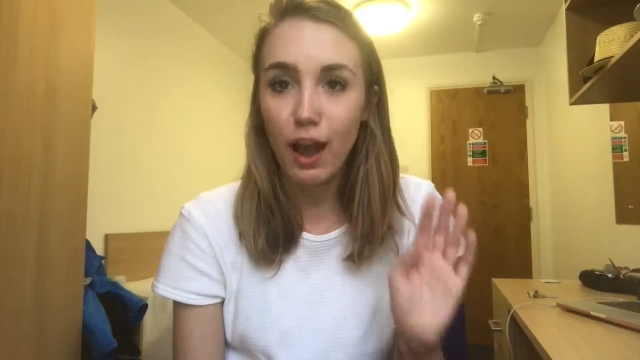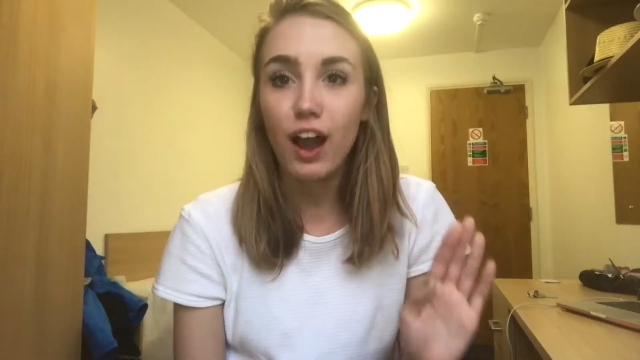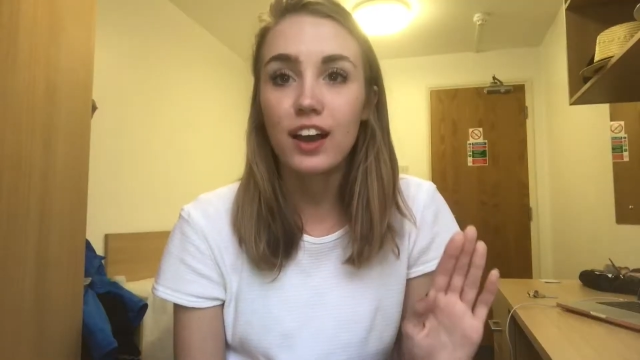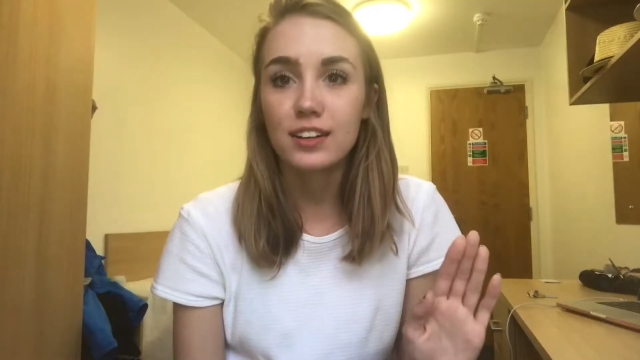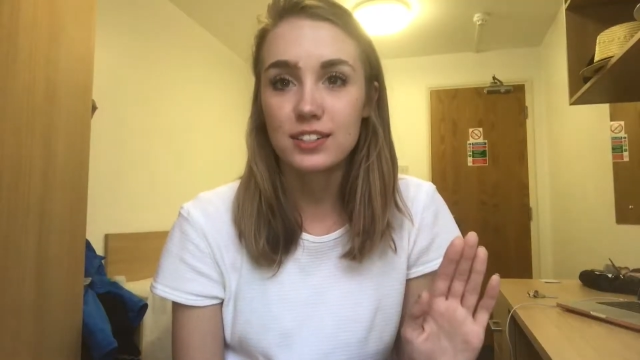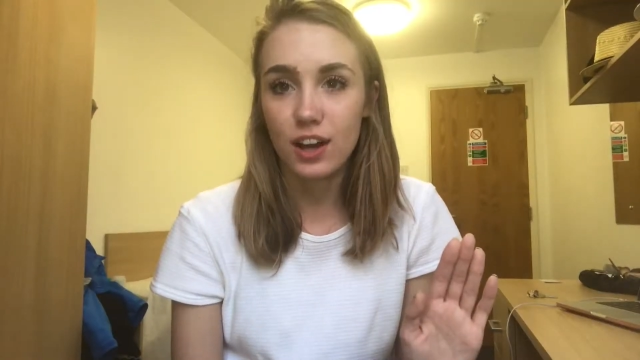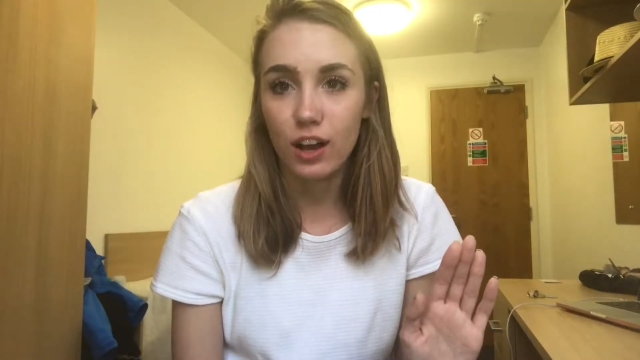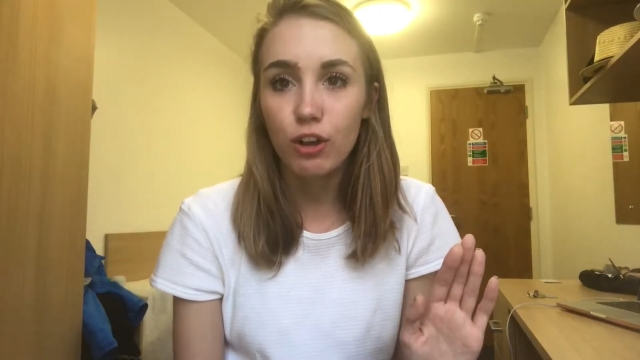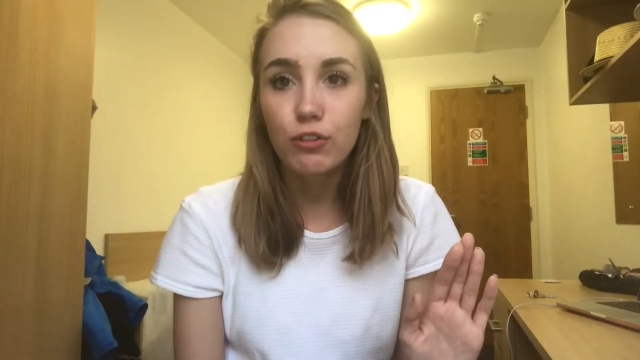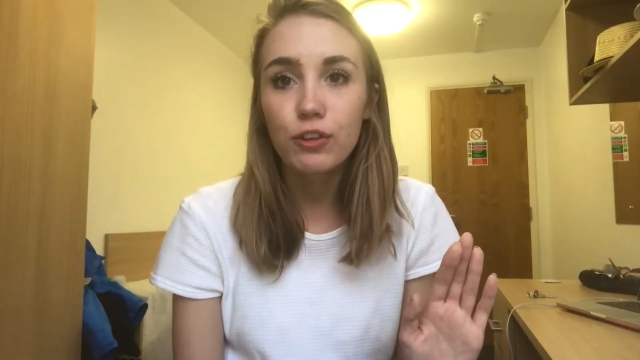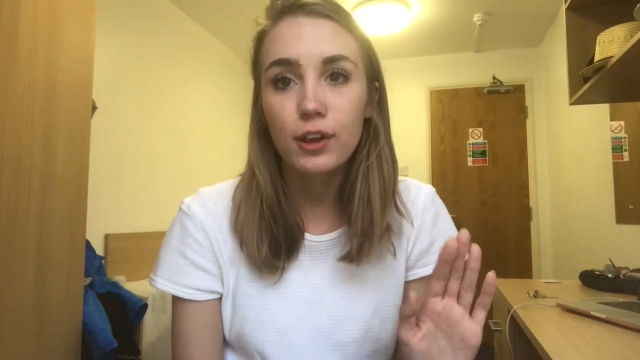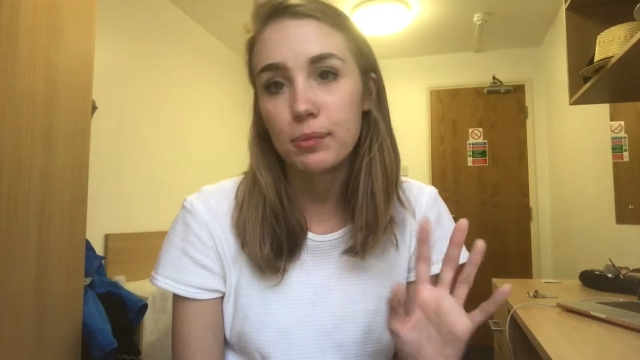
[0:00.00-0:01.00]
not gonna talk
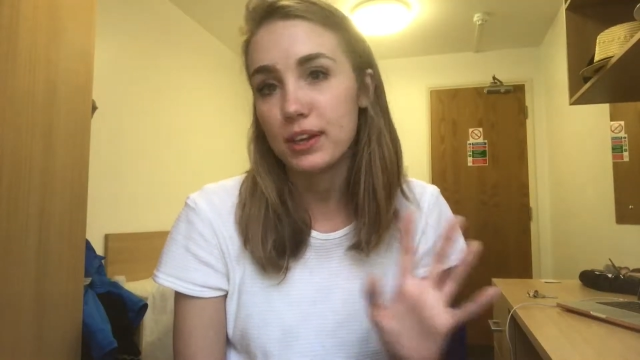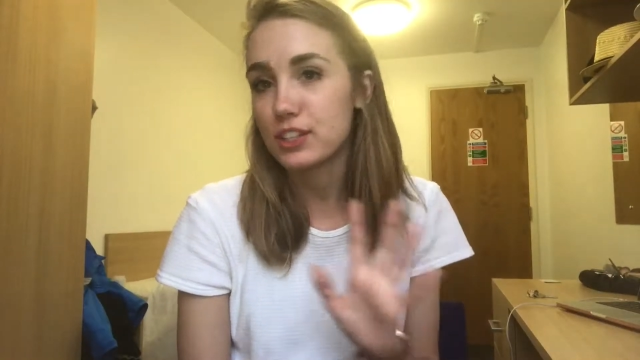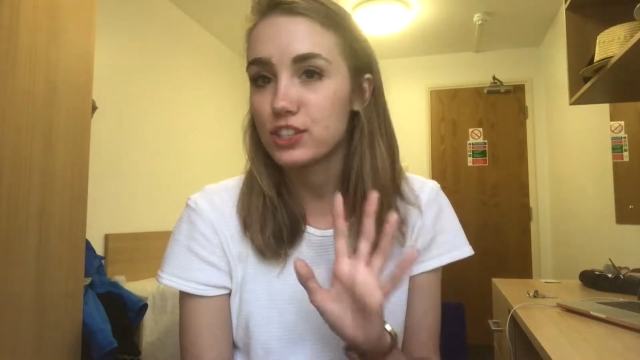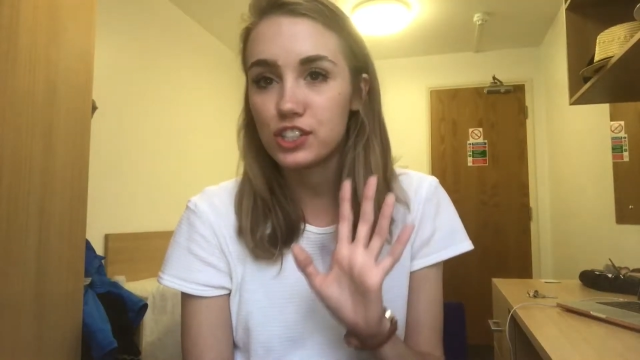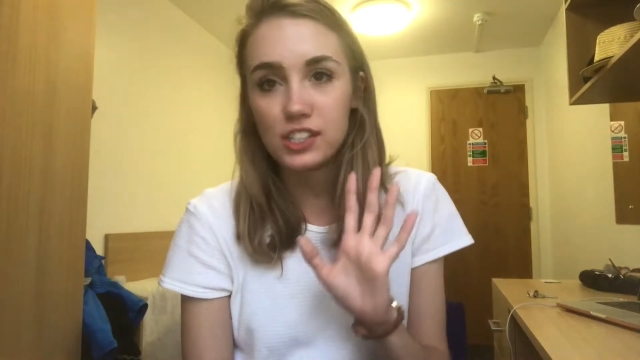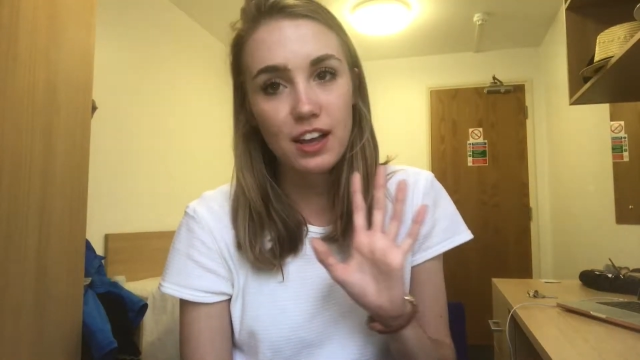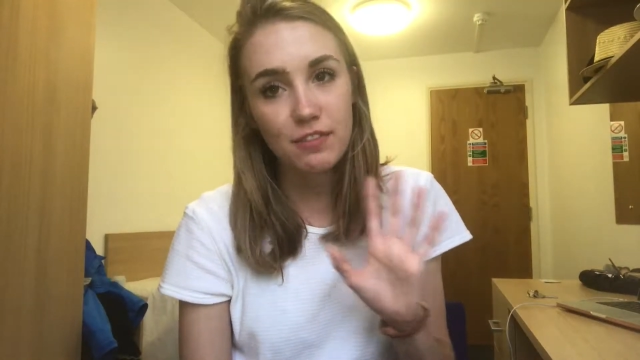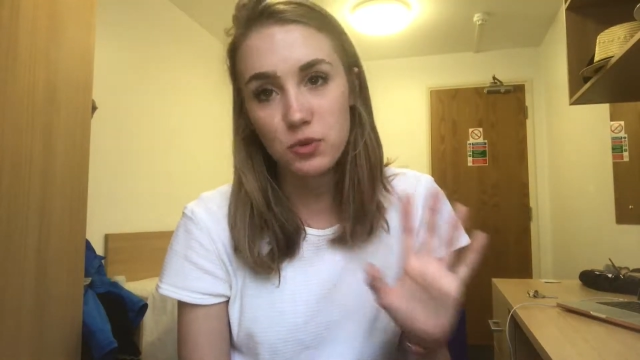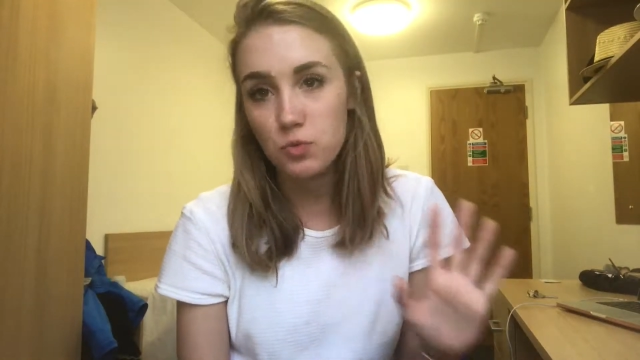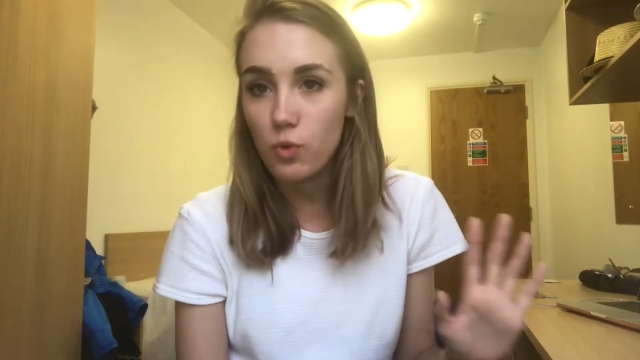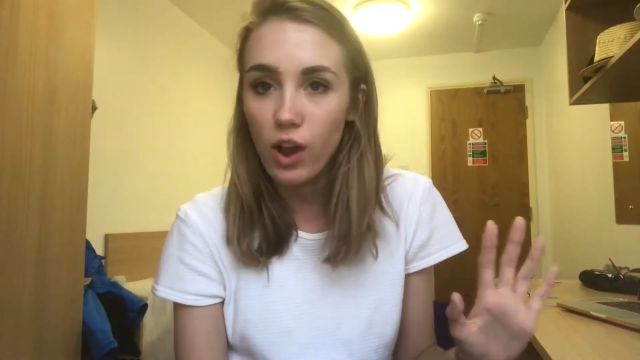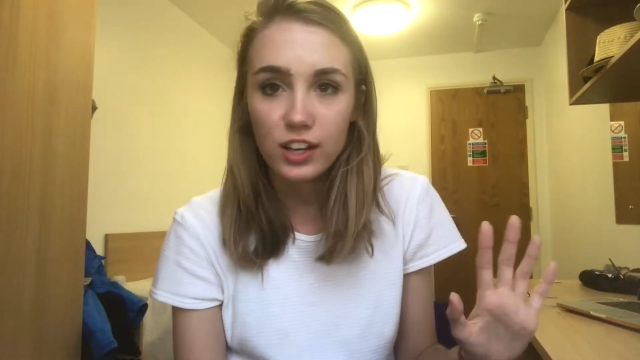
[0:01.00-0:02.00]
over it because you just have to
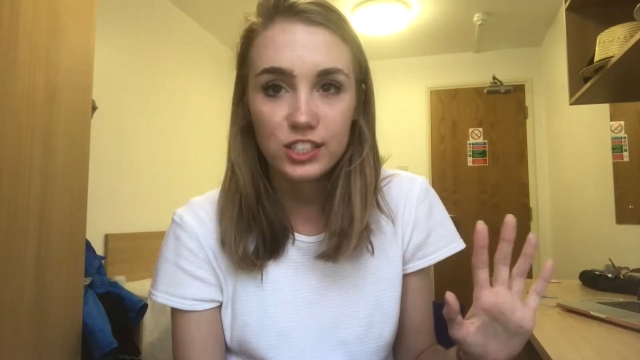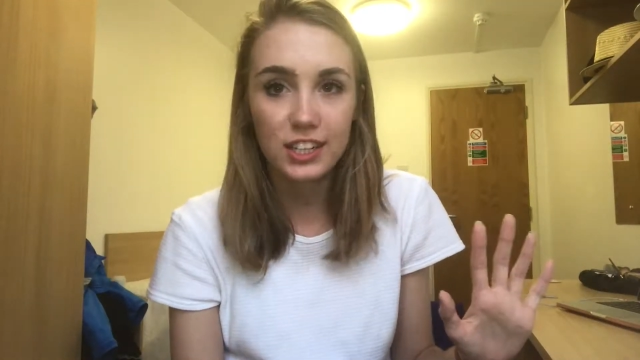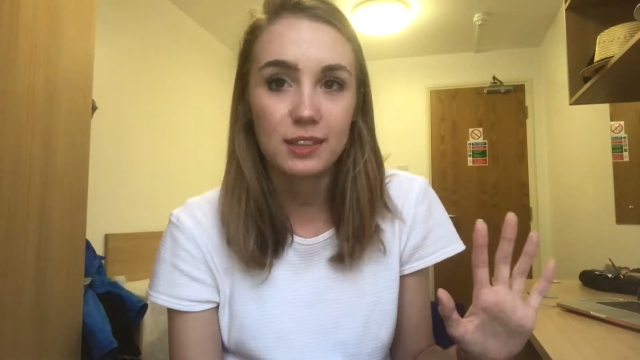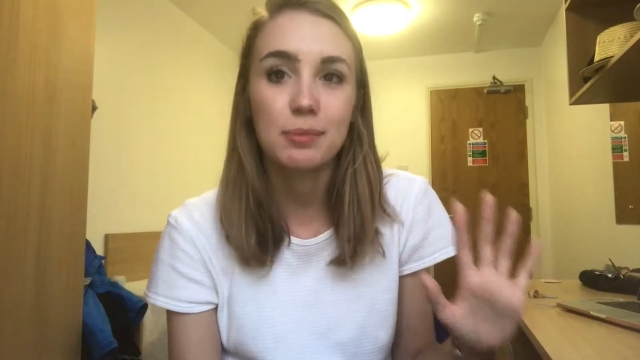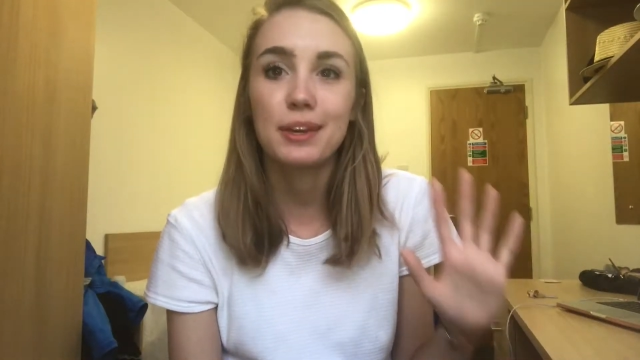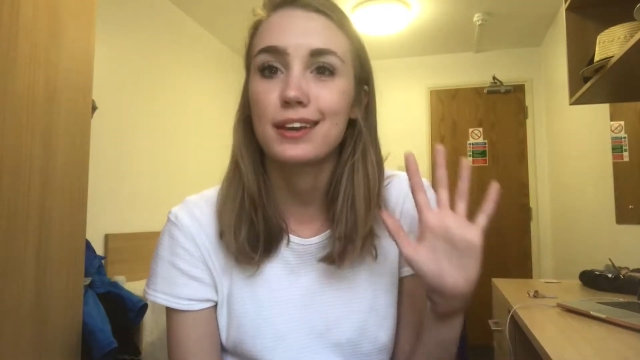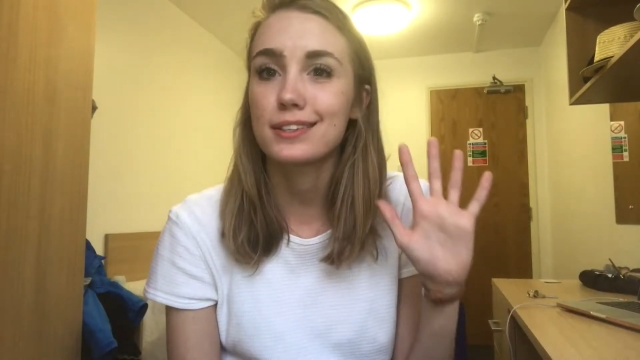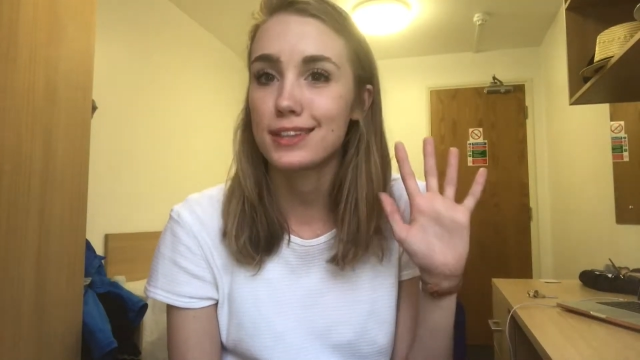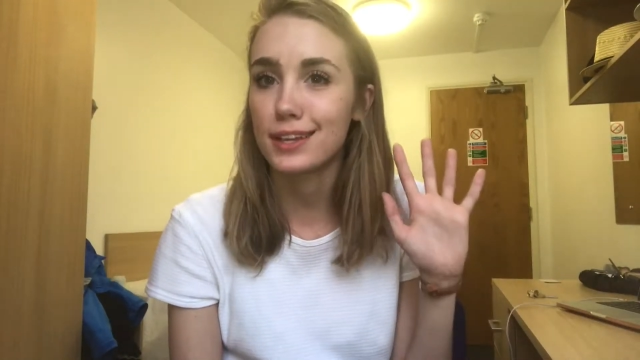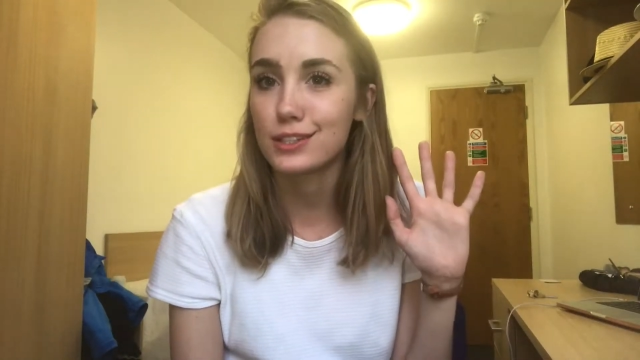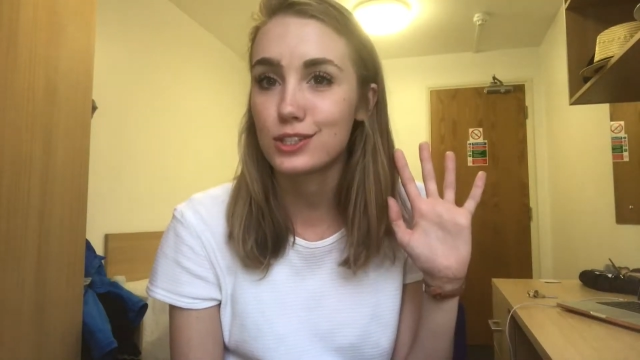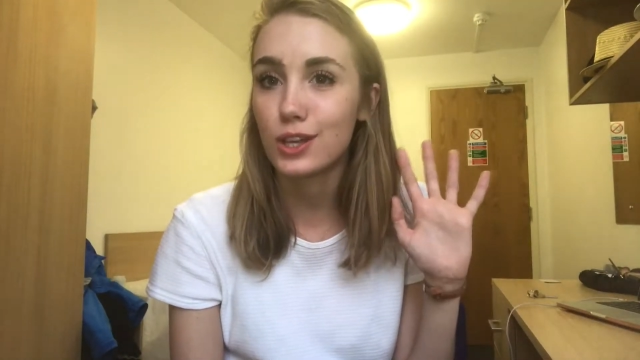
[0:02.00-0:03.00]
watch it because
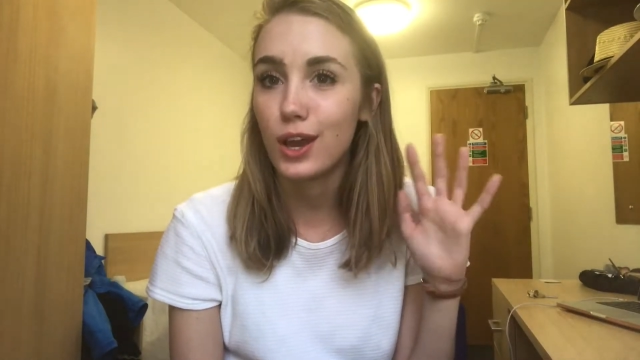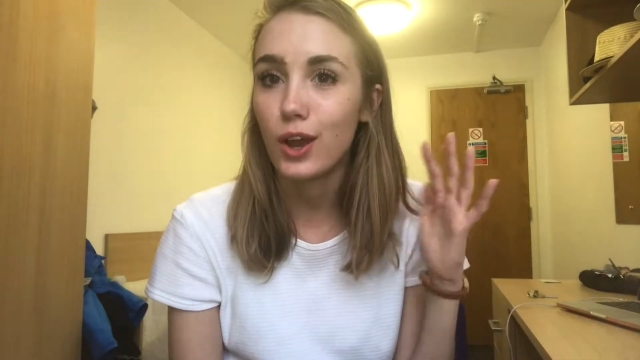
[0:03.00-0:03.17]
it's